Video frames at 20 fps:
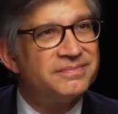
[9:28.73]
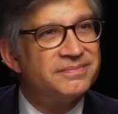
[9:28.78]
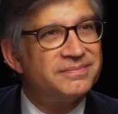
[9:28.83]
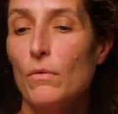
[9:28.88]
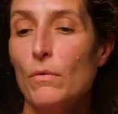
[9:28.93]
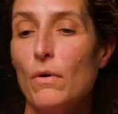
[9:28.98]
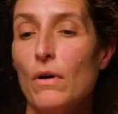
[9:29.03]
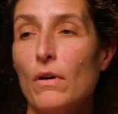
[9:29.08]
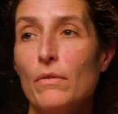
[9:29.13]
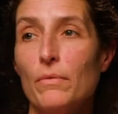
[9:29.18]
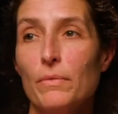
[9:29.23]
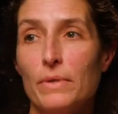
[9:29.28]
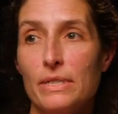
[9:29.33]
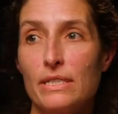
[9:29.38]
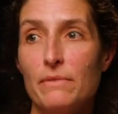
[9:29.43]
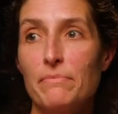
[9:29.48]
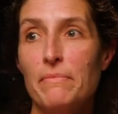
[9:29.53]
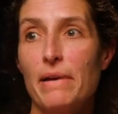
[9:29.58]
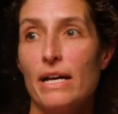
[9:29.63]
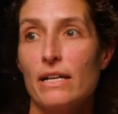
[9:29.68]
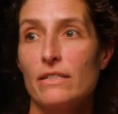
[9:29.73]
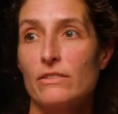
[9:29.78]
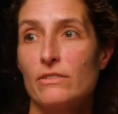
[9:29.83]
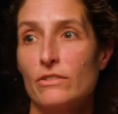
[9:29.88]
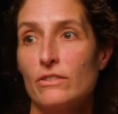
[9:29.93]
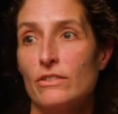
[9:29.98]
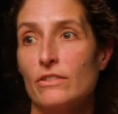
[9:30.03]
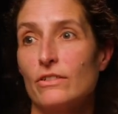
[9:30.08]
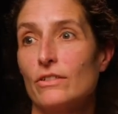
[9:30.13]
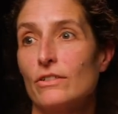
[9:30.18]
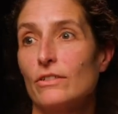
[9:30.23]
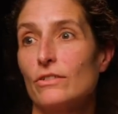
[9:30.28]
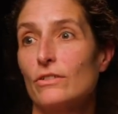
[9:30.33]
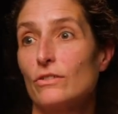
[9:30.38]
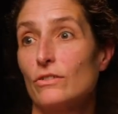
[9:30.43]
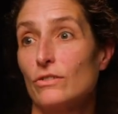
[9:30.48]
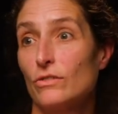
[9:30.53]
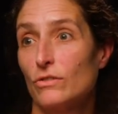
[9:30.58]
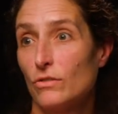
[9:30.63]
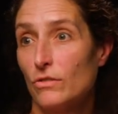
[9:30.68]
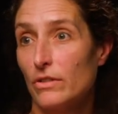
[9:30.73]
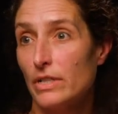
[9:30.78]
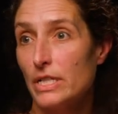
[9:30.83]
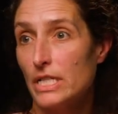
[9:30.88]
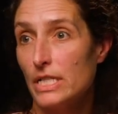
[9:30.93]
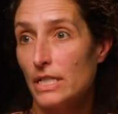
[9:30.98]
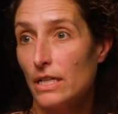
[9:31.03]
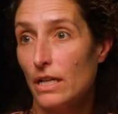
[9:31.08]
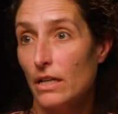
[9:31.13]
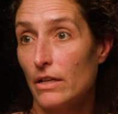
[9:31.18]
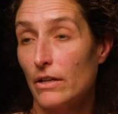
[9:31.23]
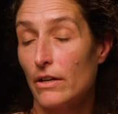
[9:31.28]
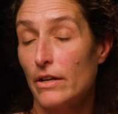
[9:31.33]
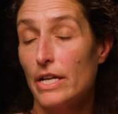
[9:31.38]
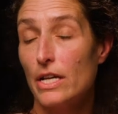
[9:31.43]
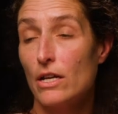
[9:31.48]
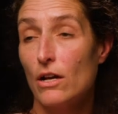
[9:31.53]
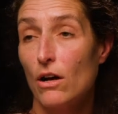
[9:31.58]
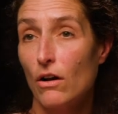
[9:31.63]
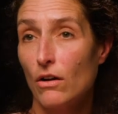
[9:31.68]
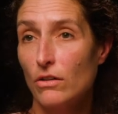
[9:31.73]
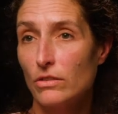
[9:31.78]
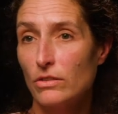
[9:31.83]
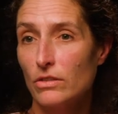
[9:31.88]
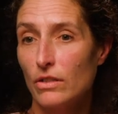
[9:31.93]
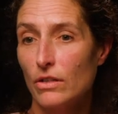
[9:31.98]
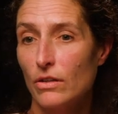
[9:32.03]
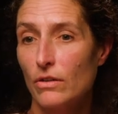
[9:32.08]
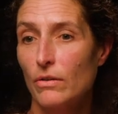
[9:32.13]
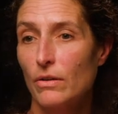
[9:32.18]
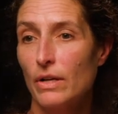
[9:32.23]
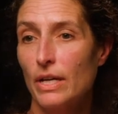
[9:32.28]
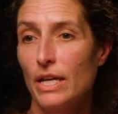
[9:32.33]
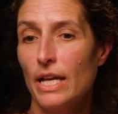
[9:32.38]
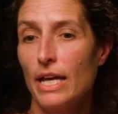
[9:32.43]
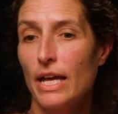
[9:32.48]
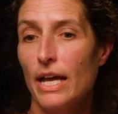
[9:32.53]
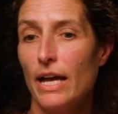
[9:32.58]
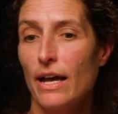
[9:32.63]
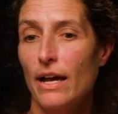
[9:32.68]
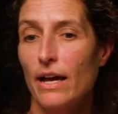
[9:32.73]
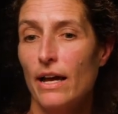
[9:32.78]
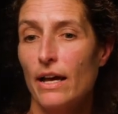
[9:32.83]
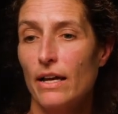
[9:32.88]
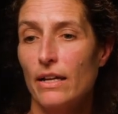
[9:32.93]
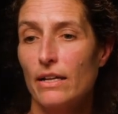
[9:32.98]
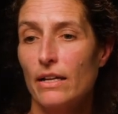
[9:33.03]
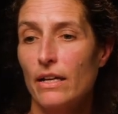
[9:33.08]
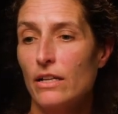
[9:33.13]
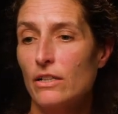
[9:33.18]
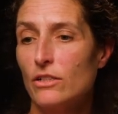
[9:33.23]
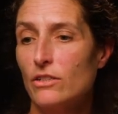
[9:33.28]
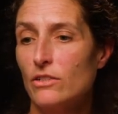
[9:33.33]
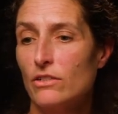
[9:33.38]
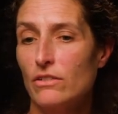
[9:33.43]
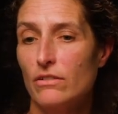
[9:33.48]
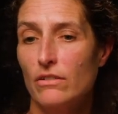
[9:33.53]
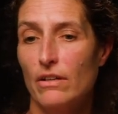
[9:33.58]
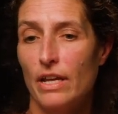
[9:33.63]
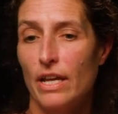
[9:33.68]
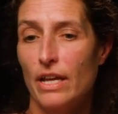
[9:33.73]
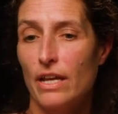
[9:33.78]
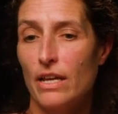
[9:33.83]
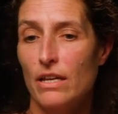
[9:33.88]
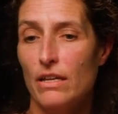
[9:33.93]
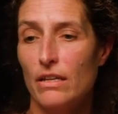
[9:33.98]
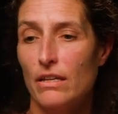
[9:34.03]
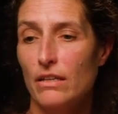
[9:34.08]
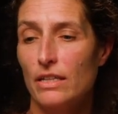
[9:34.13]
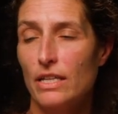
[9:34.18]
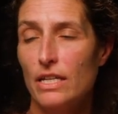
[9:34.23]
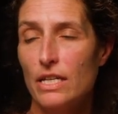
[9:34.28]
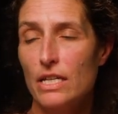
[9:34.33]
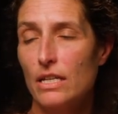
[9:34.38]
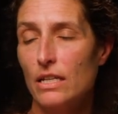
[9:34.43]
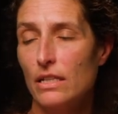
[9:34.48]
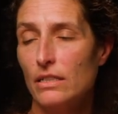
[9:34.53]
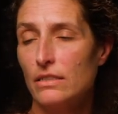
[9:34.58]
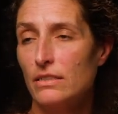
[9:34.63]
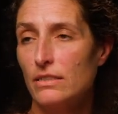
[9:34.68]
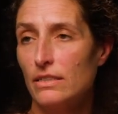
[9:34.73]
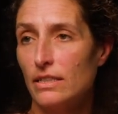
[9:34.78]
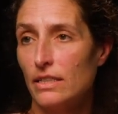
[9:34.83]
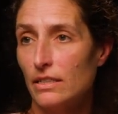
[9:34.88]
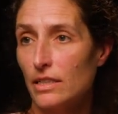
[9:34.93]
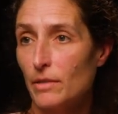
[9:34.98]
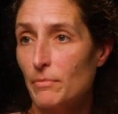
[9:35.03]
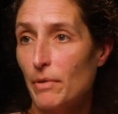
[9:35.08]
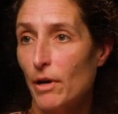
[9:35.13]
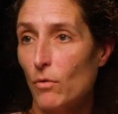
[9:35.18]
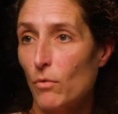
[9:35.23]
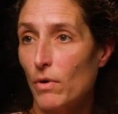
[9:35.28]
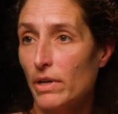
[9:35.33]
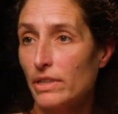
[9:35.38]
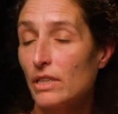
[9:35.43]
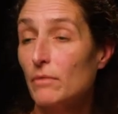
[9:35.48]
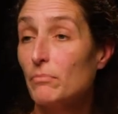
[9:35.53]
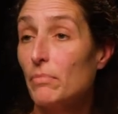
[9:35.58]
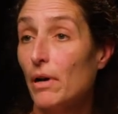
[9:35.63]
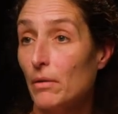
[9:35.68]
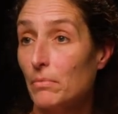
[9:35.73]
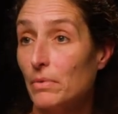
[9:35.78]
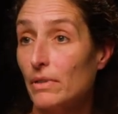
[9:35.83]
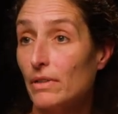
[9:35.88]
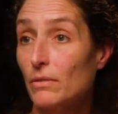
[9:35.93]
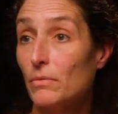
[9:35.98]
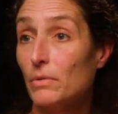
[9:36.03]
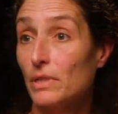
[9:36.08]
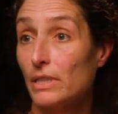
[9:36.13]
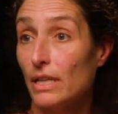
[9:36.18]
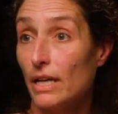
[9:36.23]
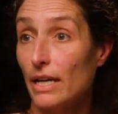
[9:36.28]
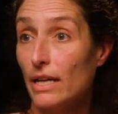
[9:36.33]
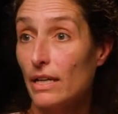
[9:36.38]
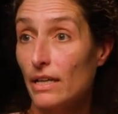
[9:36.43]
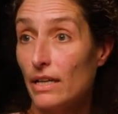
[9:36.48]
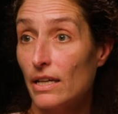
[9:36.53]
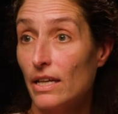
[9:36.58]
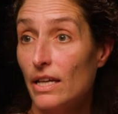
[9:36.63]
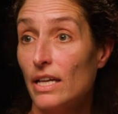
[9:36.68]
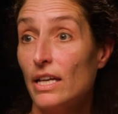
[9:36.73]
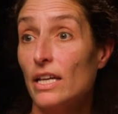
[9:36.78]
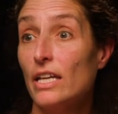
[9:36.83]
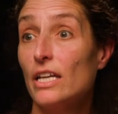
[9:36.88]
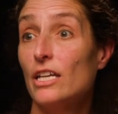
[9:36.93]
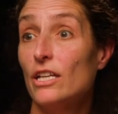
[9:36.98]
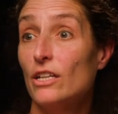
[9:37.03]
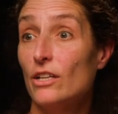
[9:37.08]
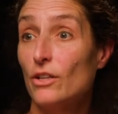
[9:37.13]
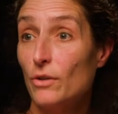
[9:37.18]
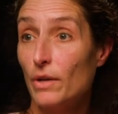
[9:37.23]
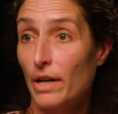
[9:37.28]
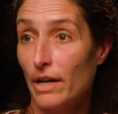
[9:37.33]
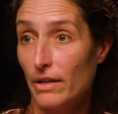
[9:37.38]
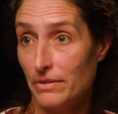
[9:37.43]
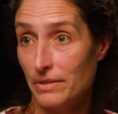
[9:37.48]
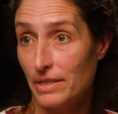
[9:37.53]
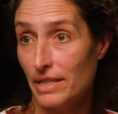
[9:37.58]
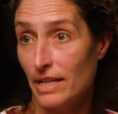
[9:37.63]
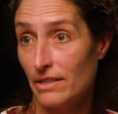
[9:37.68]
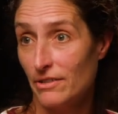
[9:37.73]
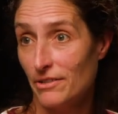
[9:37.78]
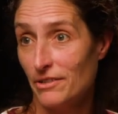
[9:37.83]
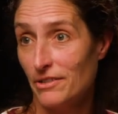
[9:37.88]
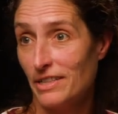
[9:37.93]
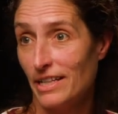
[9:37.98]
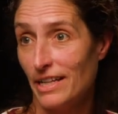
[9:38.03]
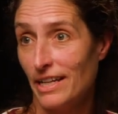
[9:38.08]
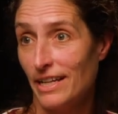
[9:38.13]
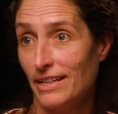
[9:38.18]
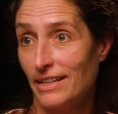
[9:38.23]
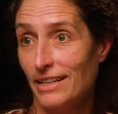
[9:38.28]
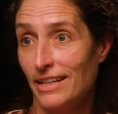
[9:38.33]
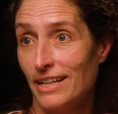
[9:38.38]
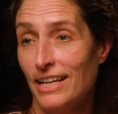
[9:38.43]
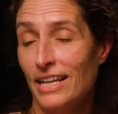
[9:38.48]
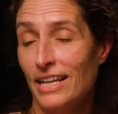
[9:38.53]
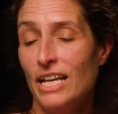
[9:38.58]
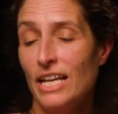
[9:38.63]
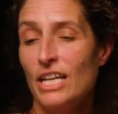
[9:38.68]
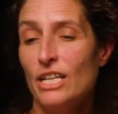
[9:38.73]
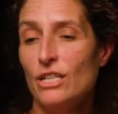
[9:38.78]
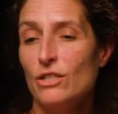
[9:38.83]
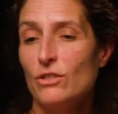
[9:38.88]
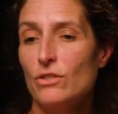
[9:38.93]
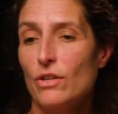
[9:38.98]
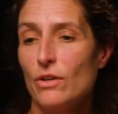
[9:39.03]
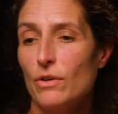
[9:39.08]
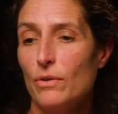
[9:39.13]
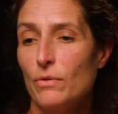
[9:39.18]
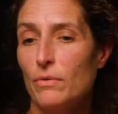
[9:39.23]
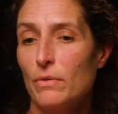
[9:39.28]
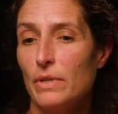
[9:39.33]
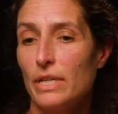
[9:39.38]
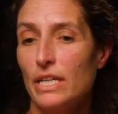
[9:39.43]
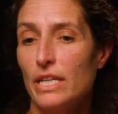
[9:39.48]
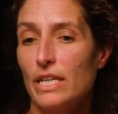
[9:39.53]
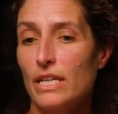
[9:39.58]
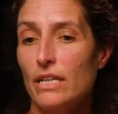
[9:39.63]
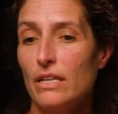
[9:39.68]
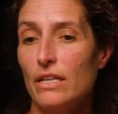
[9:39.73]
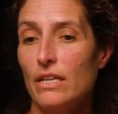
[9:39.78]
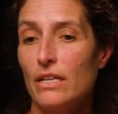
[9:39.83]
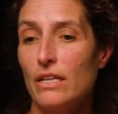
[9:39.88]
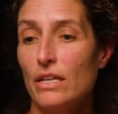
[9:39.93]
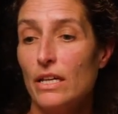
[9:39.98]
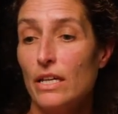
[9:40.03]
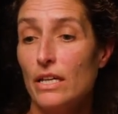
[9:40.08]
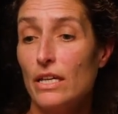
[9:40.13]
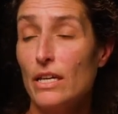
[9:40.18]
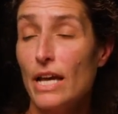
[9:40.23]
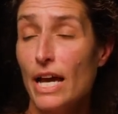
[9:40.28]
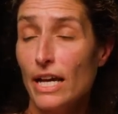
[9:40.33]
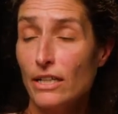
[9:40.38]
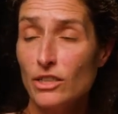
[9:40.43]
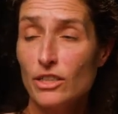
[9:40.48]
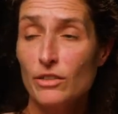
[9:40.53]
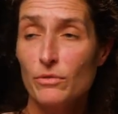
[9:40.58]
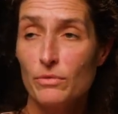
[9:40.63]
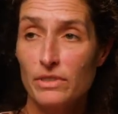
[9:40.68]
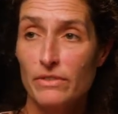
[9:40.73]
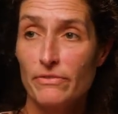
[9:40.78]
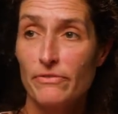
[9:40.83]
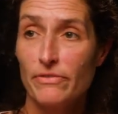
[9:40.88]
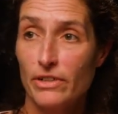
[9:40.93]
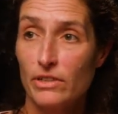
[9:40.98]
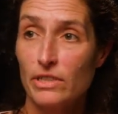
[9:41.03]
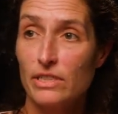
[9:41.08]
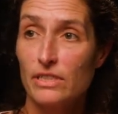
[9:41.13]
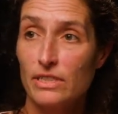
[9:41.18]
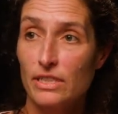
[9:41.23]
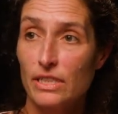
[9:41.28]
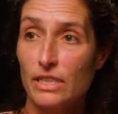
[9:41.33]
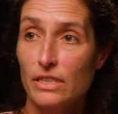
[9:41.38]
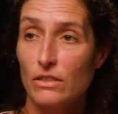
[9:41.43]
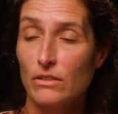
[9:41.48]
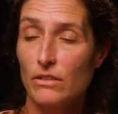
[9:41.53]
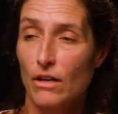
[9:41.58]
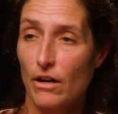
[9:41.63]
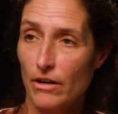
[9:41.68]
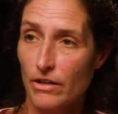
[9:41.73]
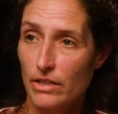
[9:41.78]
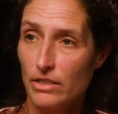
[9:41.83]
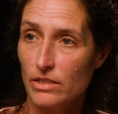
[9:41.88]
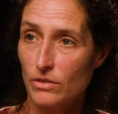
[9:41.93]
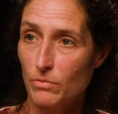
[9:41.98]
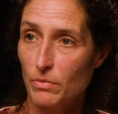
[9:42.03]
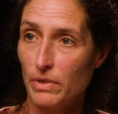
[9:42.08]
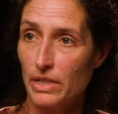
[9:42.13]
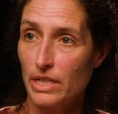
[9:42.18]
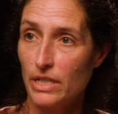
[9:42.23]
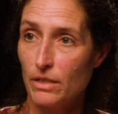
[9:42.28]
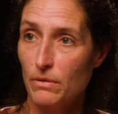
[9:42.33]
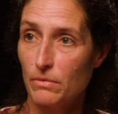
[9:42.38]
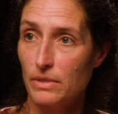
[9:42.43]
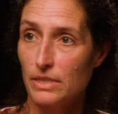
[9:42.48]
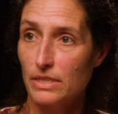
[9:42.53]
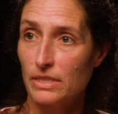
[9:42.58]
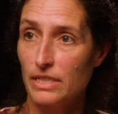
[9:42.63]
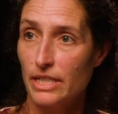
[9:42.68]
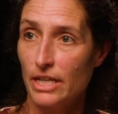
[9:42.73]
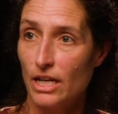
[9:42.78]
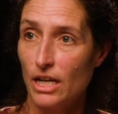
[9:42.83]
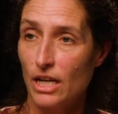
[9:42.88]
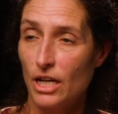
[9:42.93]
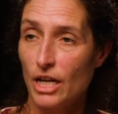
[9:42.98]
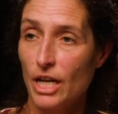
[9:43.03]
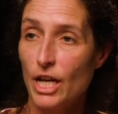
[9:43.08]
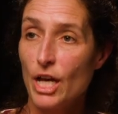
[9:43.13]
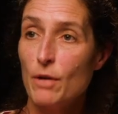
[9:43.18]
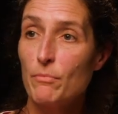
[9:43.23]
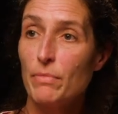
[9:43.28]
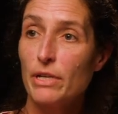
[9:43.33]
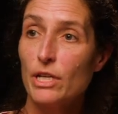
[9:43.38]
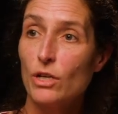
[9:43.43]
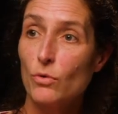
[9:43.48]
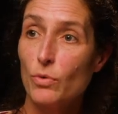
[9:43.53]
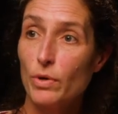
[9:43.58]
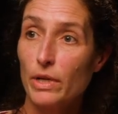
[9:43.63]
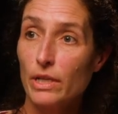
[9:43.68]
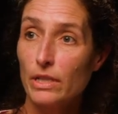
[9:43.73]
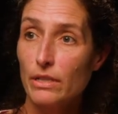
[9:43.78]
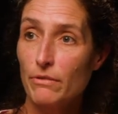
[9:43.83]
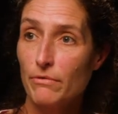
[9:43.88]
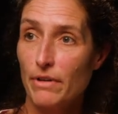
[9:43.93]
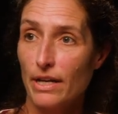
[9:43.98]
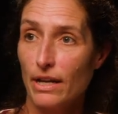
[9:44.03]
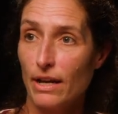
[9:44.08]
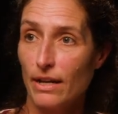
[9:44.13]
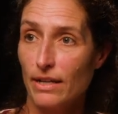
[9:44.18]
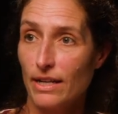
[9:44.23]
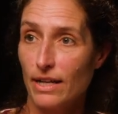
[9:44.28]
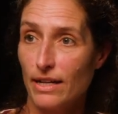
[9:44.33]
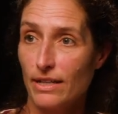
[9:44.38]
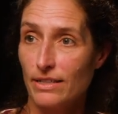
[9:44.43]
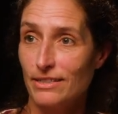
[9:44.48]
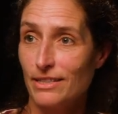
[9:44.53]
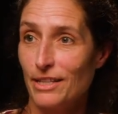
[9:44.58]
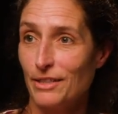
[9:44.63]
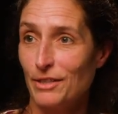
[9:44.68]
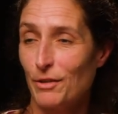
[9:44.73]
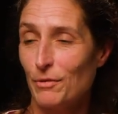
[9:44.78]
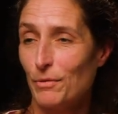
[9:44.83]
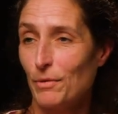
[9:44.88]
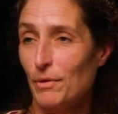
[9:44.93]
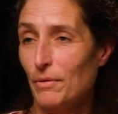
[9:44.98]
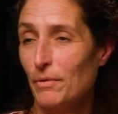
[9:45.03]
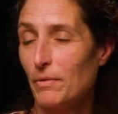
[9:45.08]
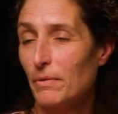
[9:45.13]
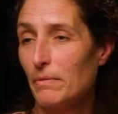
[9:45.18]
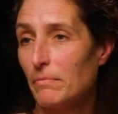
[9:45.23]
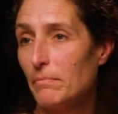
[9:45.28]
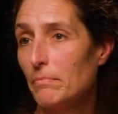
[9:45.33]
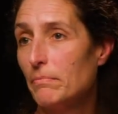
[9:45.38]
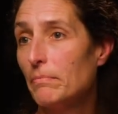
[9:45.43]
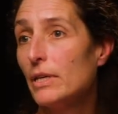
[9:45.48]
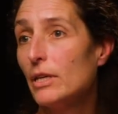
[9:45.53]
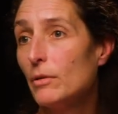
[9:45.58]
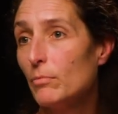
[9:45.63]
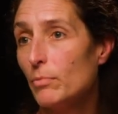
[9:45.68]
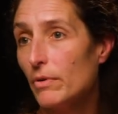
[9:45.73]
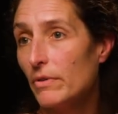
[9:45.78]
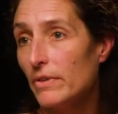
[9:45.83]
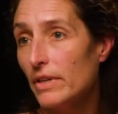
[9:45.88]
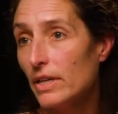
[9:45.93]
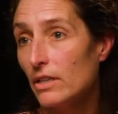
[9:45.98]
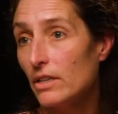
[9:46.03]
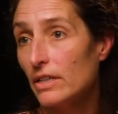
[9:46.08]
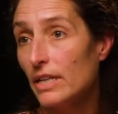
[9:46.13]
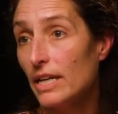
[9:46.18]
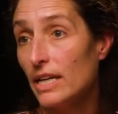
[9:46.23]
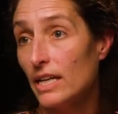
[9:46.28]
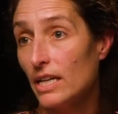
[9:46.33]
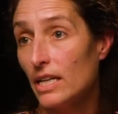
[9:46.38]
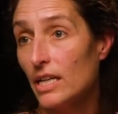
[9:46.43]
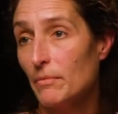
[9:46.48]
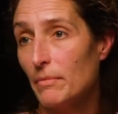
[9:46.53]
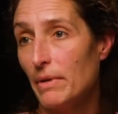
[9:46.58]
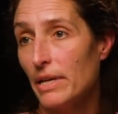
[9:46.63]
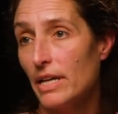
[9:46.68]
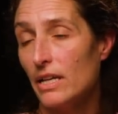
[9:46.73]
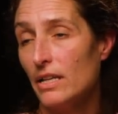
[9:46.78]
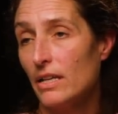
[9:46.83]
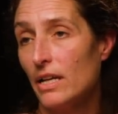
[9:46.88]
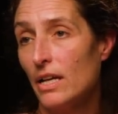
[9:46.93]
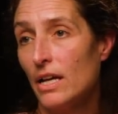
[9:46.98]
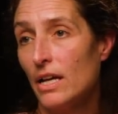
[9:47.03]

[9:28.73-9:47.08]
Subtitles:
Walt was a master storyteller. He also had a keen instinct about what the public would like. He knew how to entertain. So he actually was a fairly skilled artist when he was young, but he quickly recognized that there were people that could animate